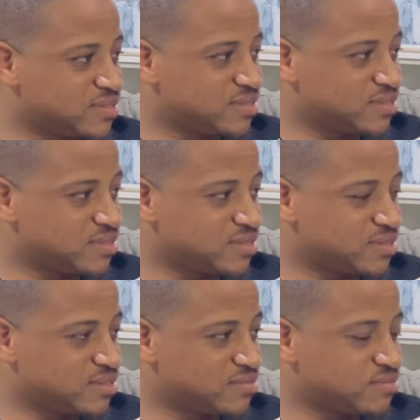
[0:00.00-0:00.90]

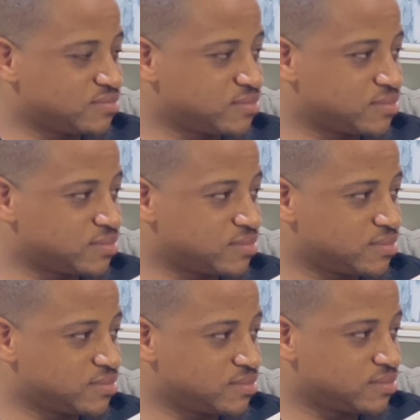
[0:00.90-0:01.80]

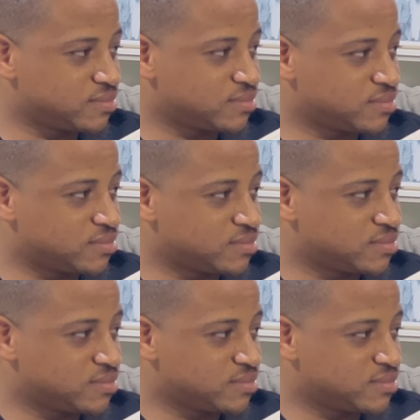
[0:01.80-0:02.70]

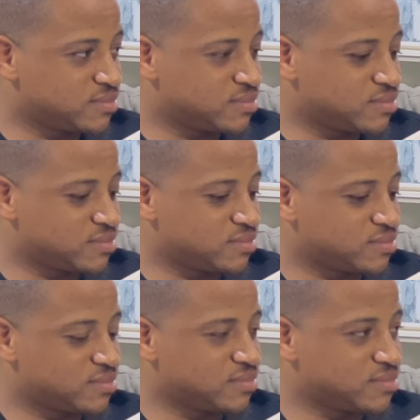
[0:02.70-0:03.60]

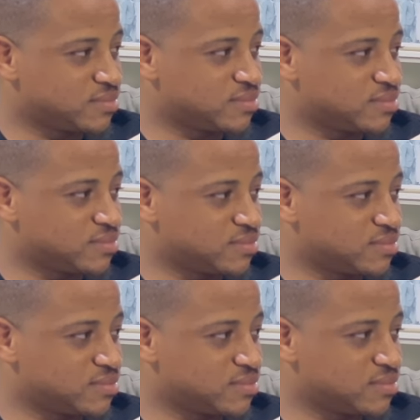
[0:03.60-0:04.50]

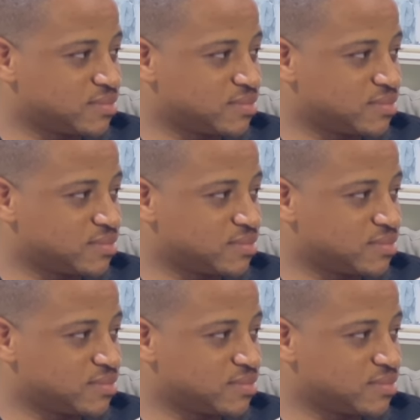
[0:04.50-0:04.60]
(silent)